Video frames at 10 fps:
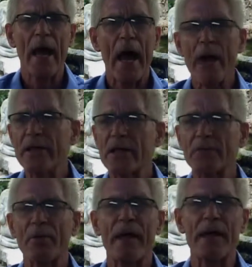How do you
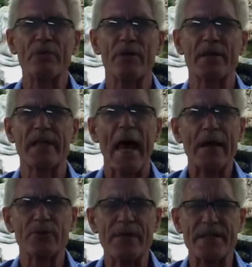explain
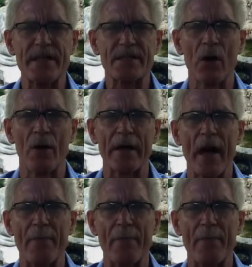tax receipts going